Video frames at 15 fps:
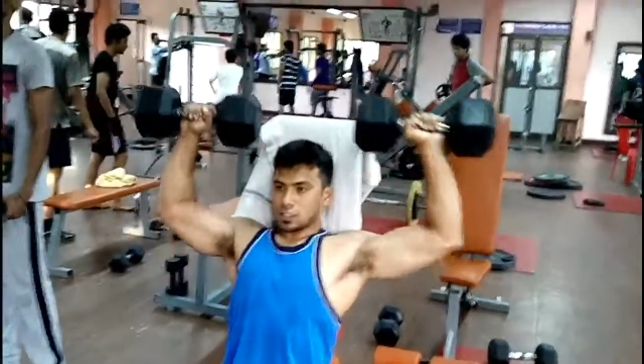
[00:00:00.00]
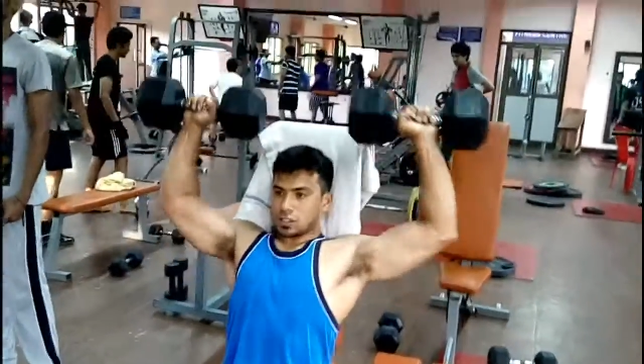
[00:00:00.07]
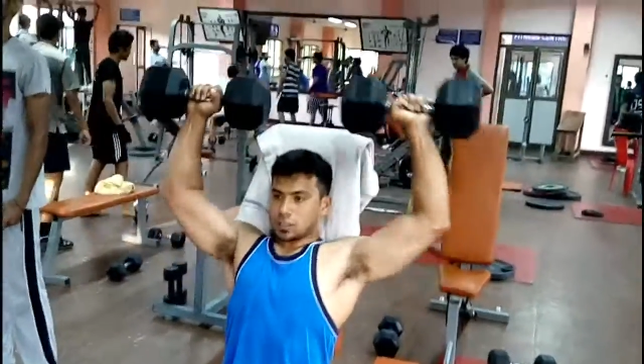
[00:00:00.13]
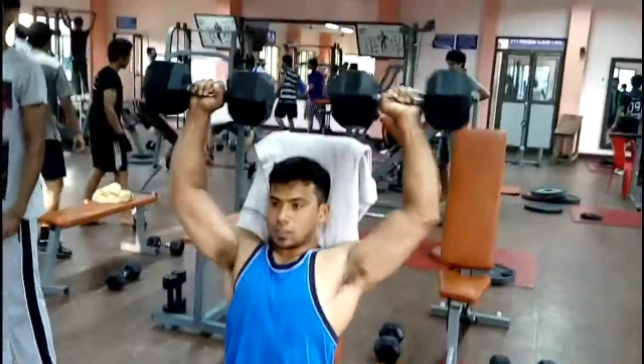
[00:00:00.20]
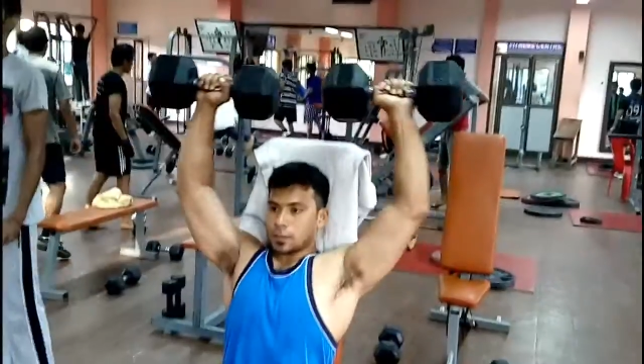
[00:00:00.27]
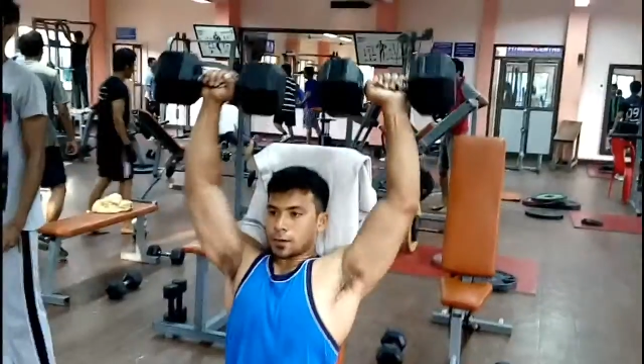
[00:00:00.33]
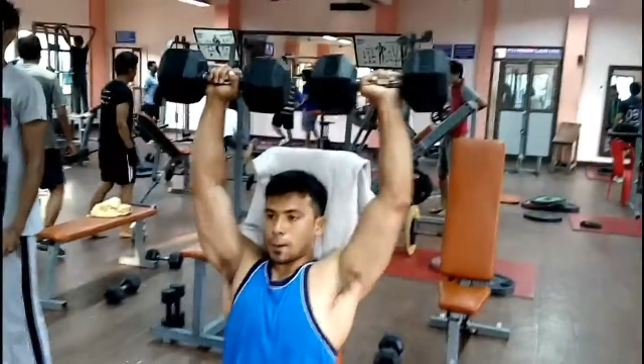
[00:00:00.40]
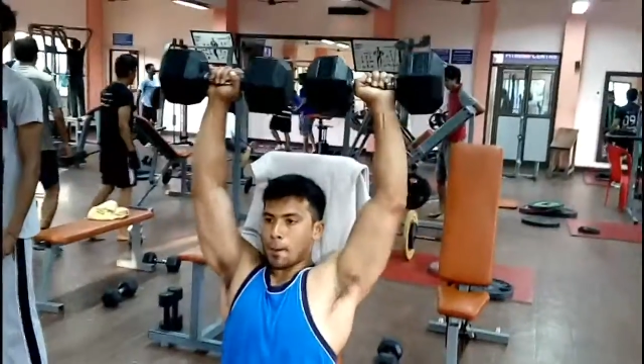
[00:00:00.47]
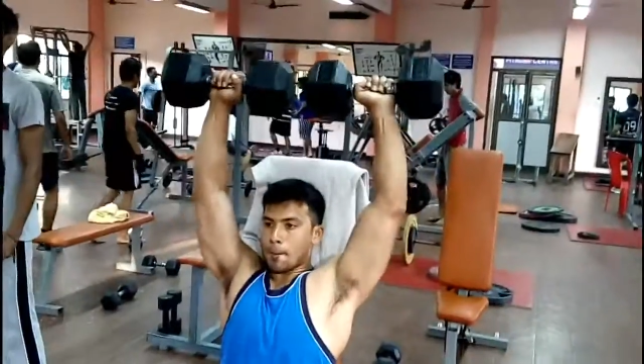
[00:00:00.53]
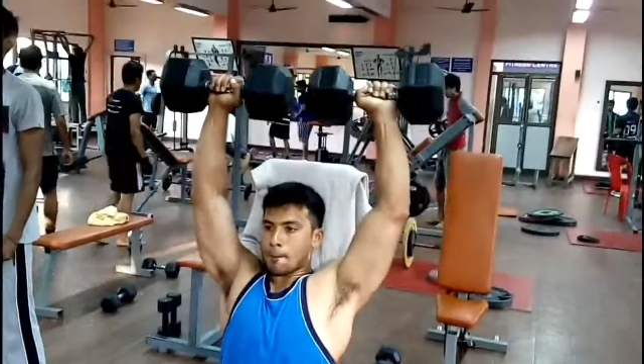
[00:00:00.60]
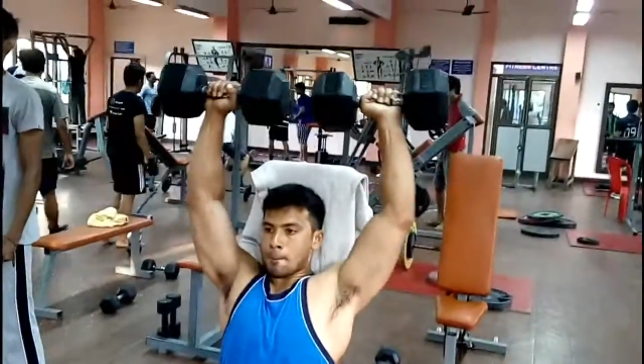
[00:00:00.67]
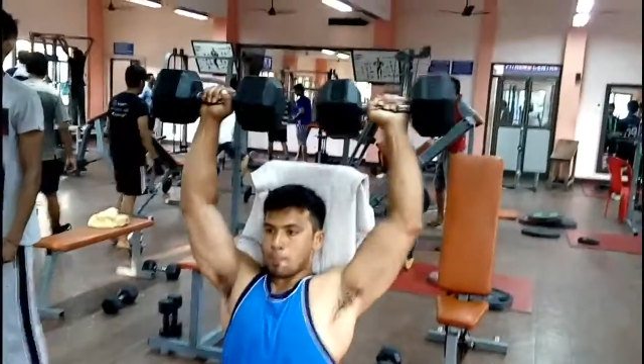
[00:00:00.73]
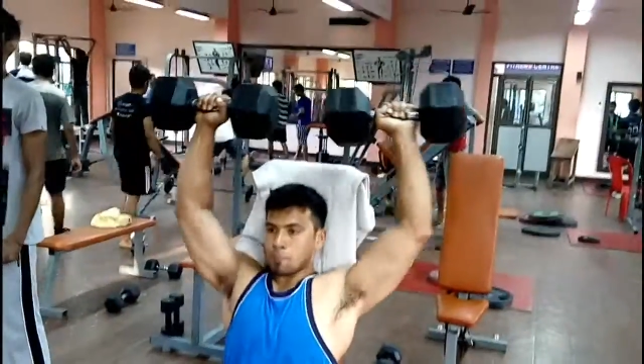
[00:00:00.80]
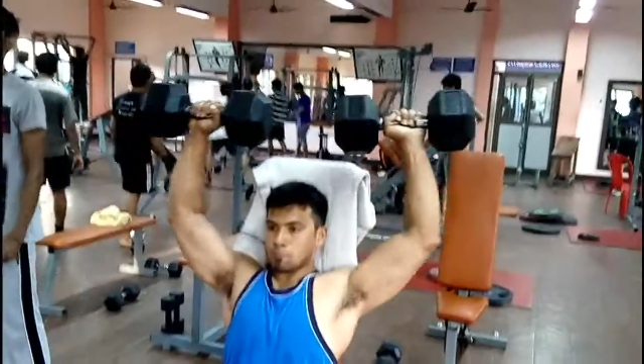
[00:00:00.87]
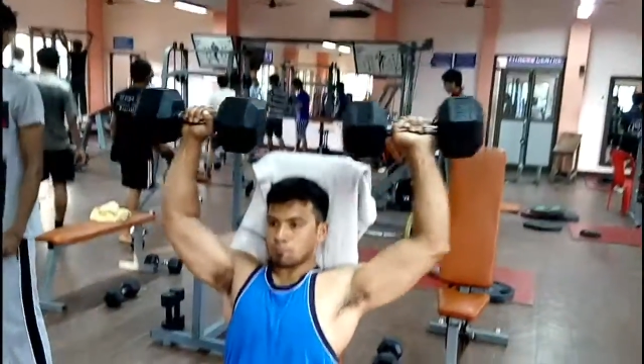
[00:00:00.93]
I'm not
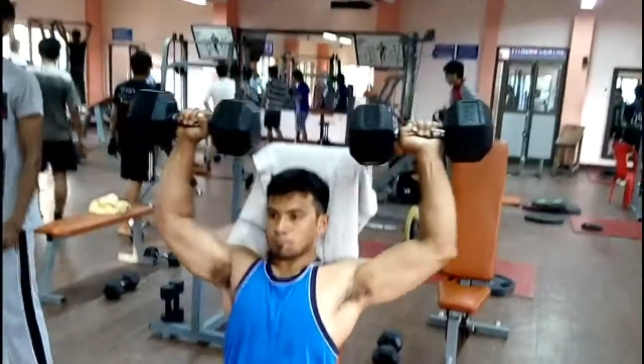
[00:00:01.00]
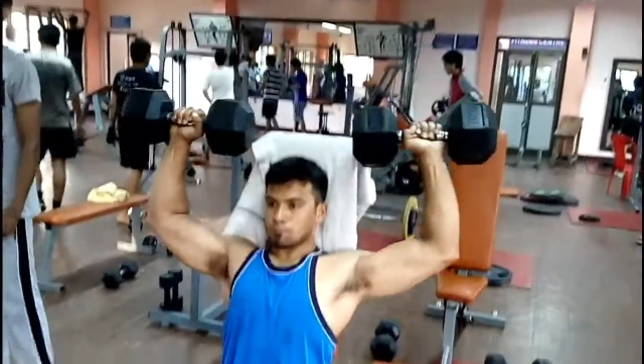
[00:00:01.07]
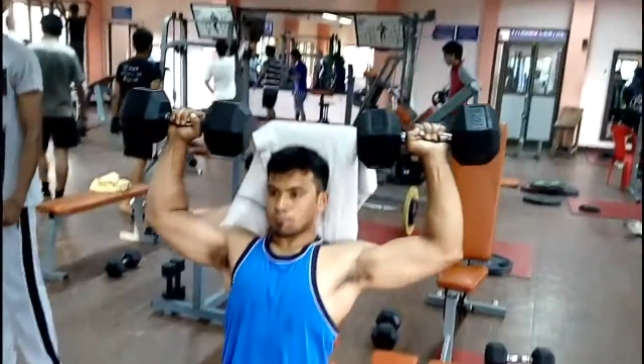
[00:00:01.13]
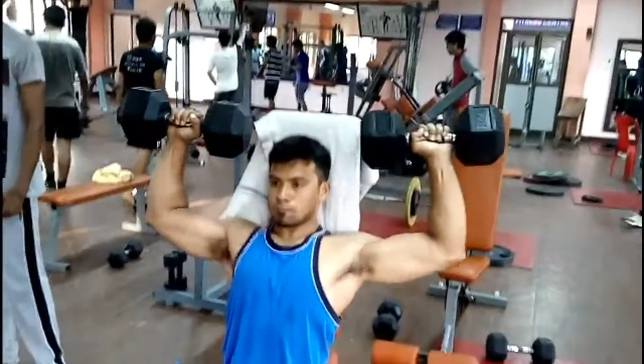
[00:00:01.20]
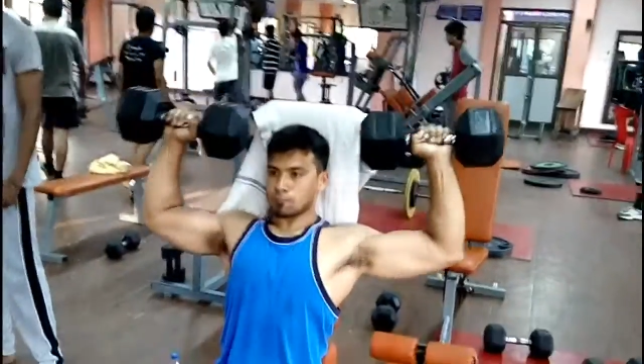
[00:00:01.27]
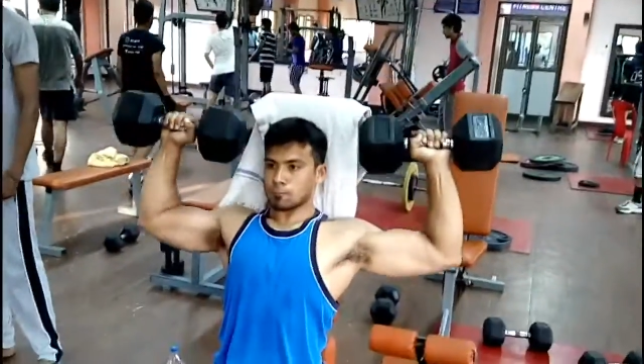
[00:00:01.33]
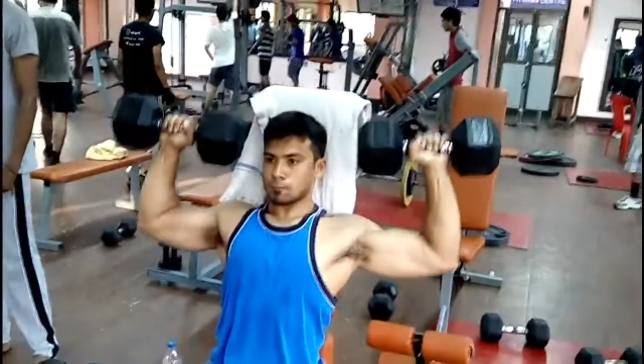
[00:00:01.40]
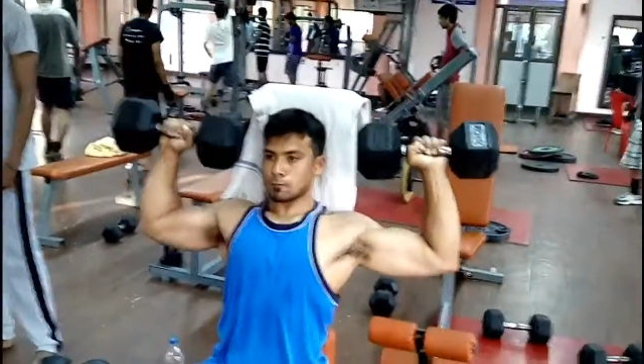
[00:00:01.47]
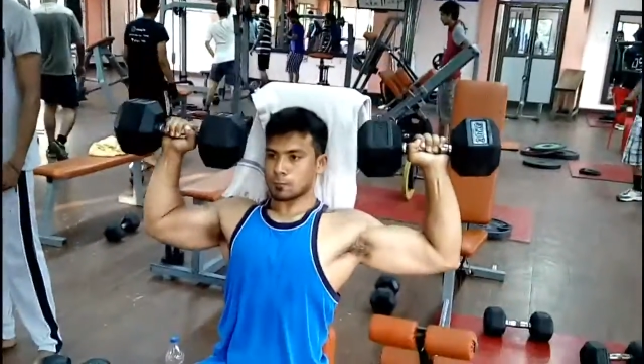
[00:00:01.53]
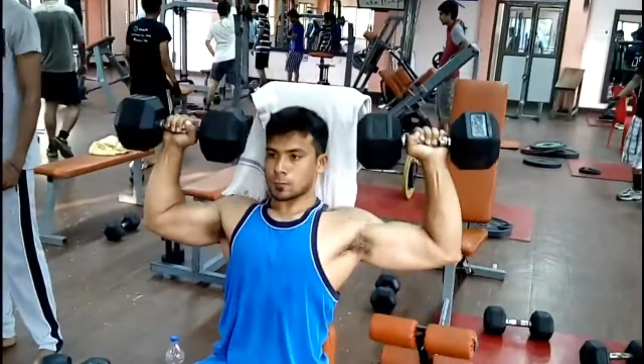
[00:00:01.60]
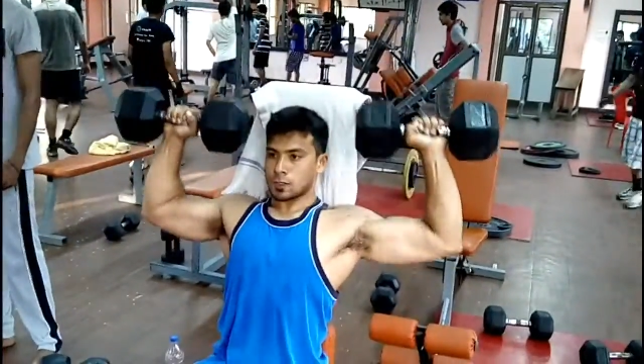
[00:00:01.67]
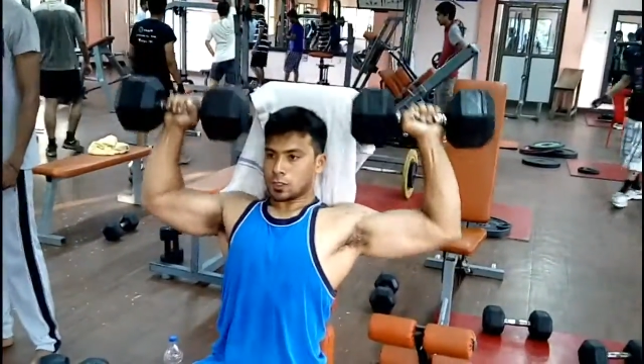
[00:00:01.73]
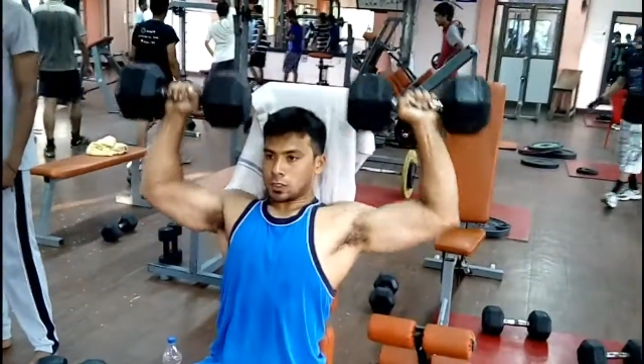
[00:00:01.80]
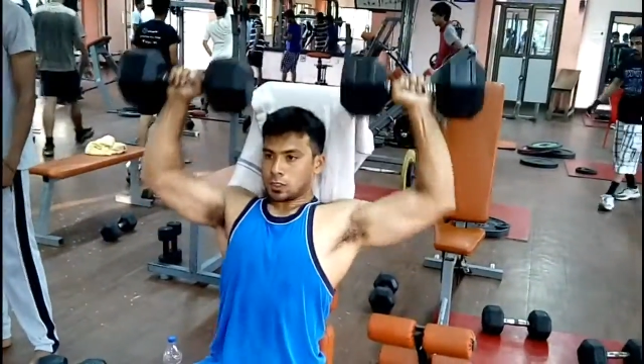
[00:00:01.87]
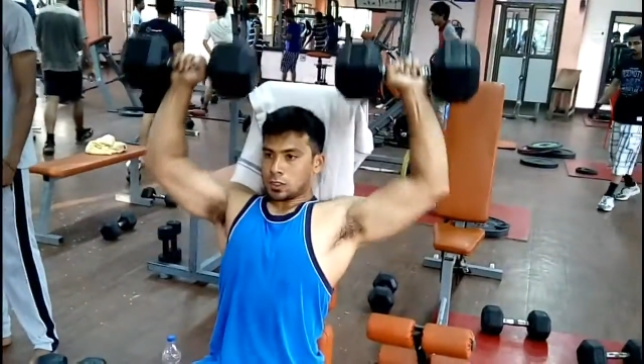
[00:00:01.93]
using a hammer grip, I'm just
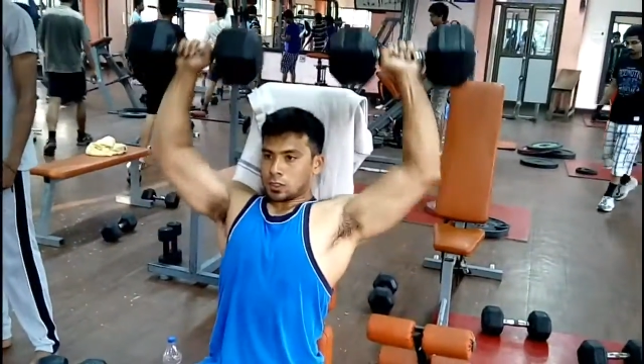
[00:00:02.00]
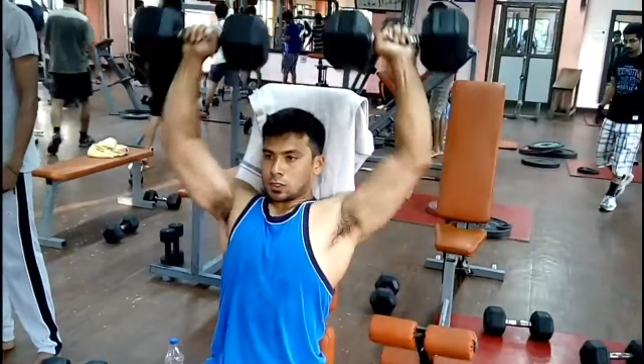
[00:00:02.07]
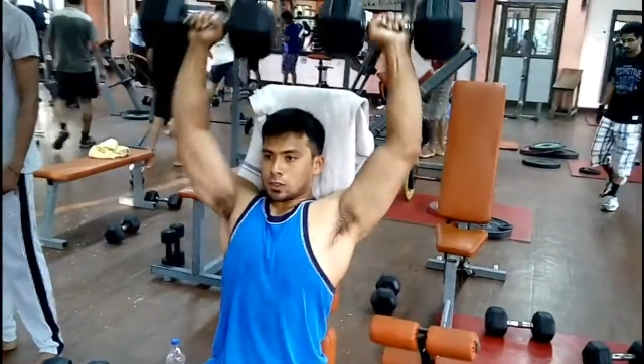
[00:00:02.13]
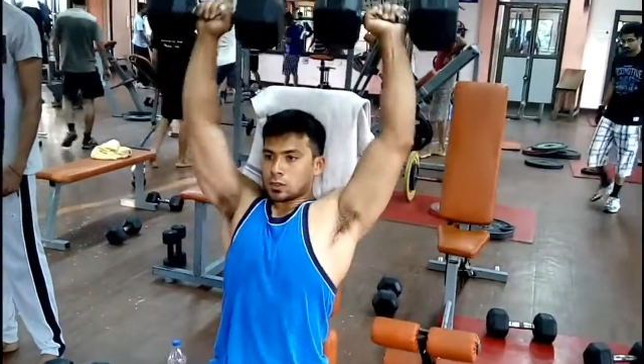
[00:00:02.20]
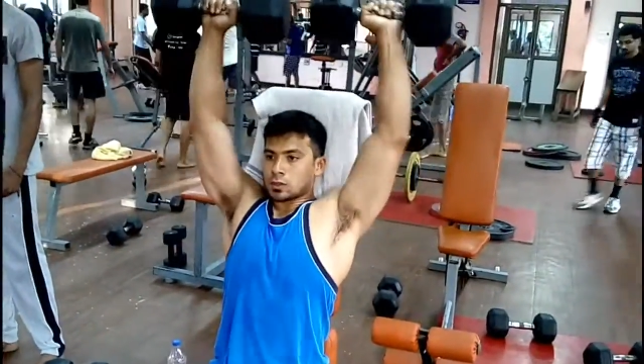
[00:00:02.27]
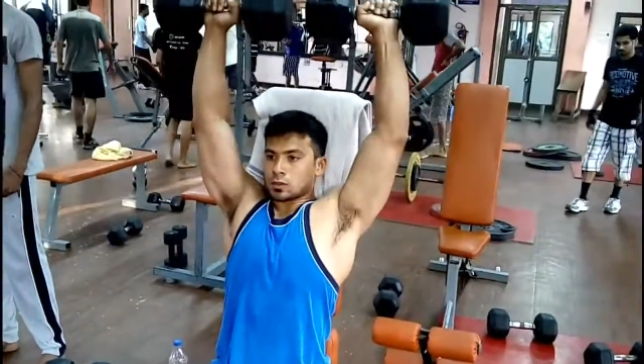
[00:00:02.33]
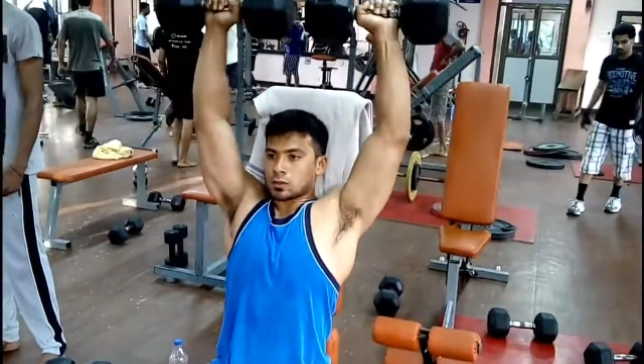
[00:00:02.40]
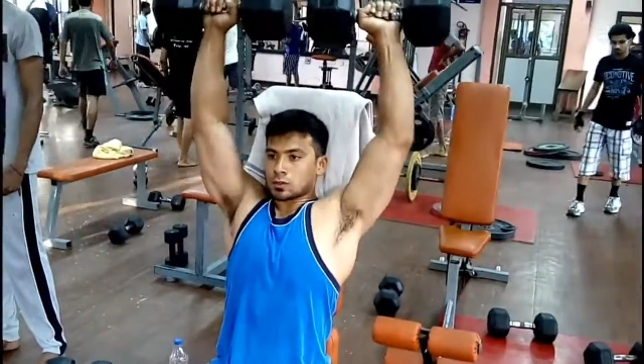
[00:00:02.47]
using a normal grip.